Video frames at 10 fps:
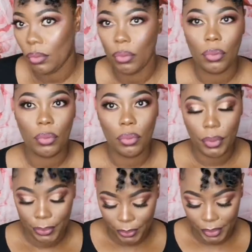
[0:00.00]

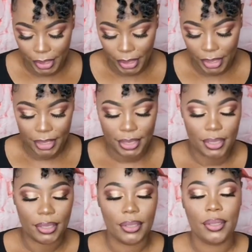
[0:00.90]
Ooh,
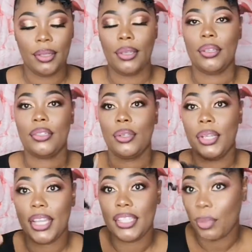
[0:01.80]
yes. So you
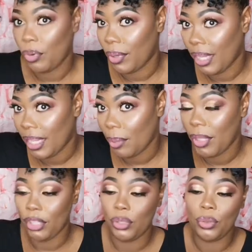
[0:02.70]
can separate them
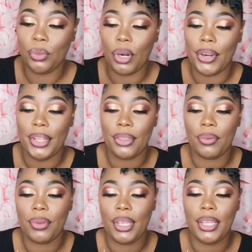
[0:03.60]
in 2 or in
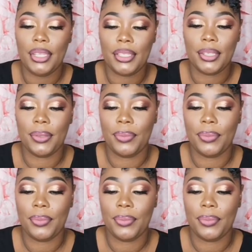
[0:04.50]
3s,